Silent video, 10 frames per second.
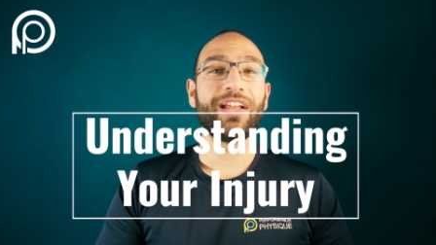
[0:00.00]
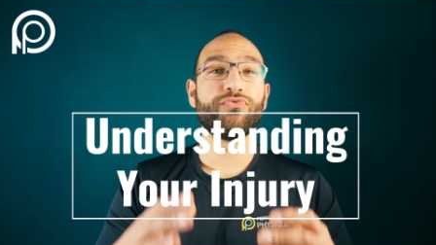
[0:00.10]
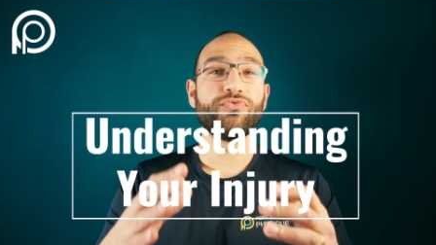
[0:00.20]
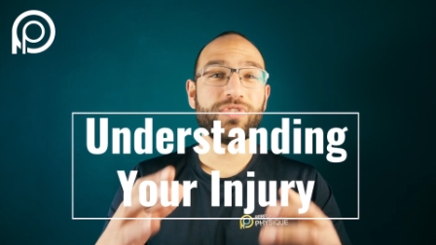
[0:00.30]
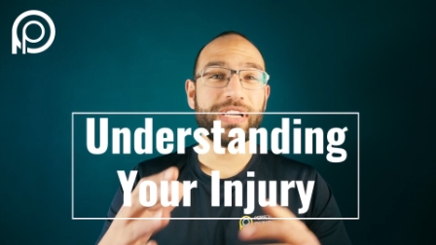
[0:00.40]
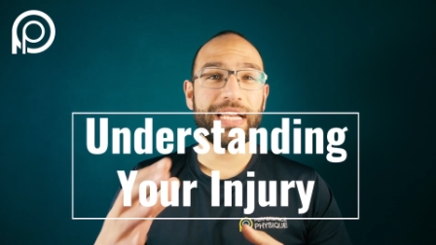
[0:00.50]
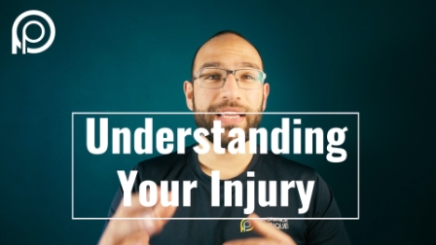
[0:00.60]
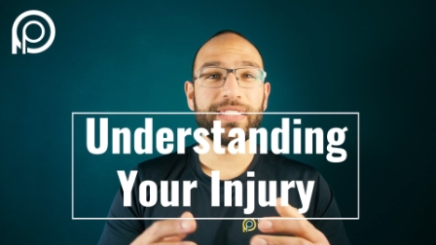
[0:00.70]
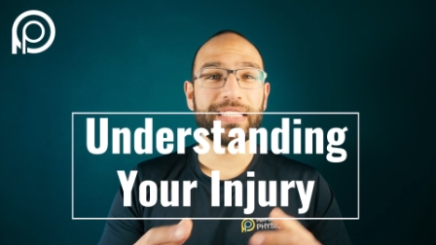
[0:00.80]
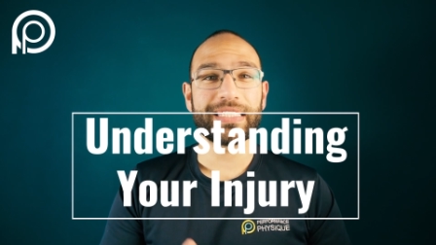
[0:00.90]
and really
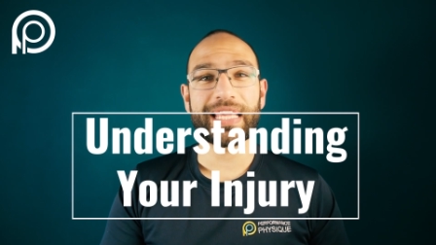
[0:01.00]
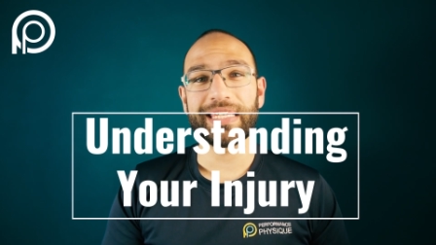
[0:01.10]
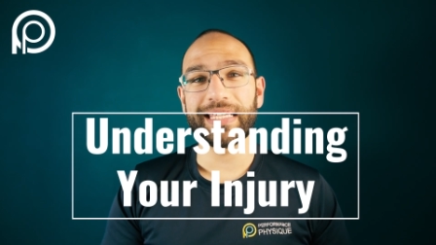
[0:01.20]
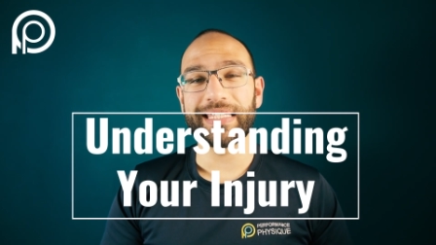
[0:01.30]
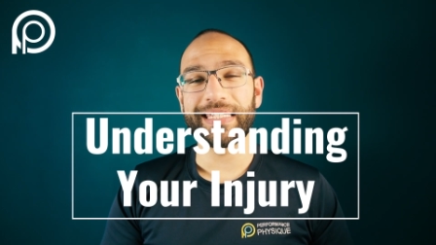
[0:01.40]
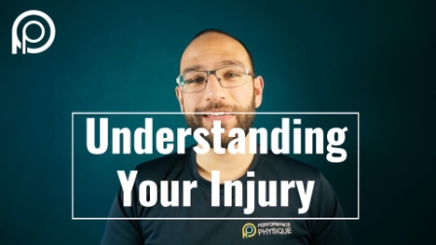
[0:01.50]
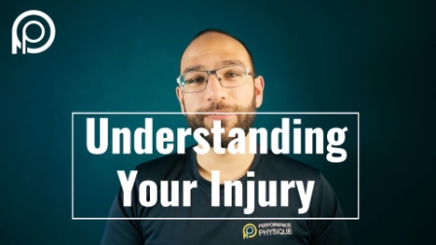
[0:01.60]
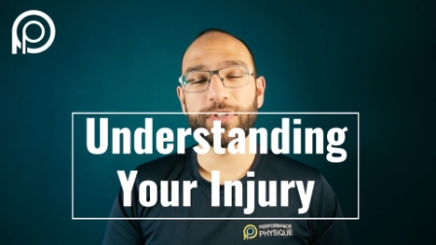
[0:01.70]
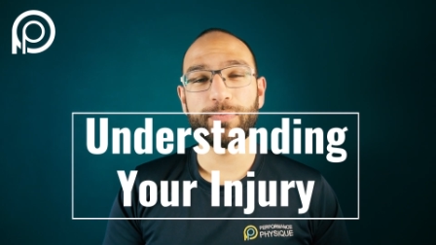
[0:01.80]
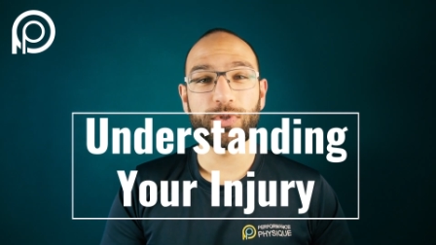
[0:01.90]
understanding the
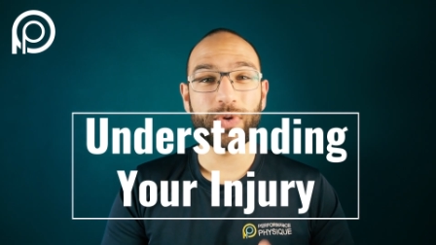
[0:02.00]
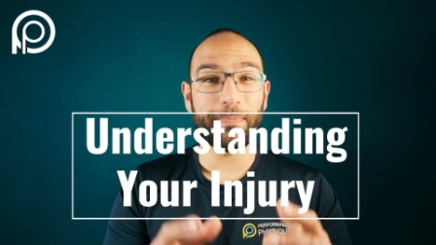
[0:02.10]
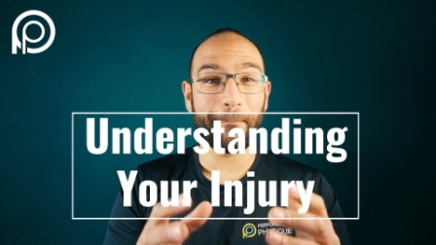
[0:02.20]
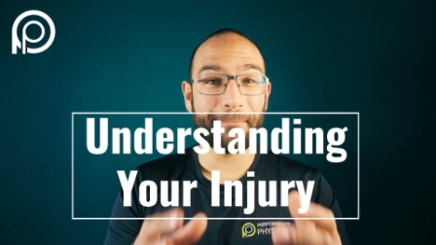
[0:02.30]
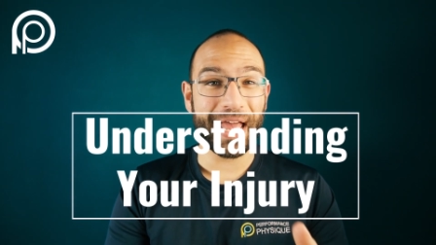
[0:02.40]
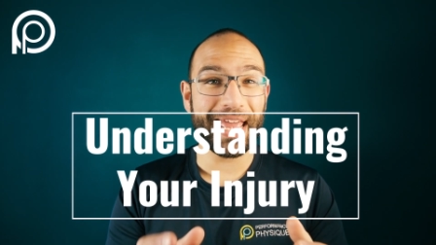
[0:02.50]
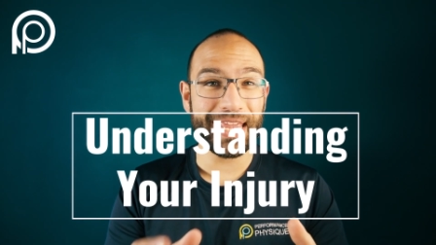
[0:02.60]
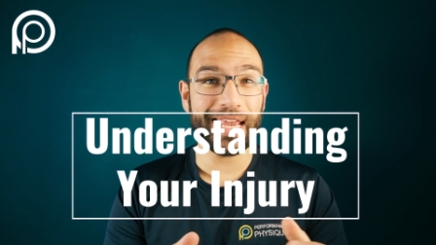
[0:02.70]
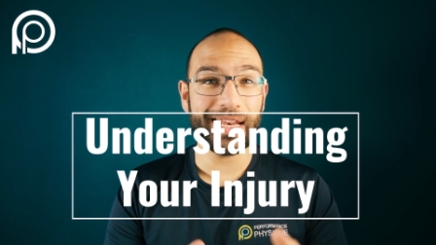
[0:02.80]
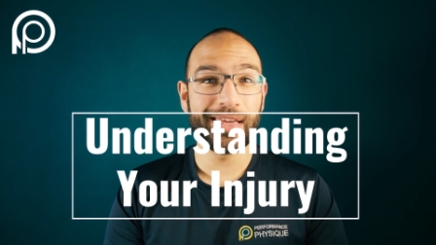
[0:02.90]
difference between
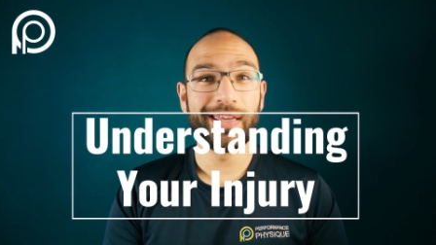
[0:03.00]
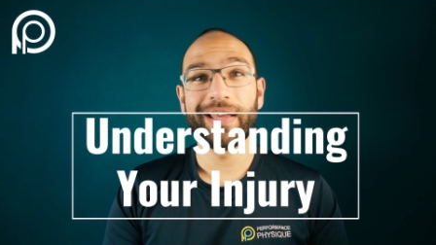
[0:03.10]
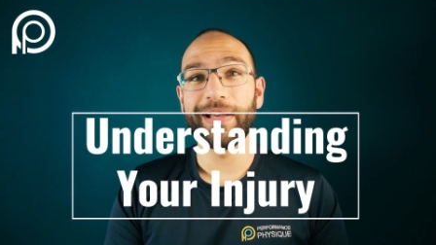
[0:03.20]
pain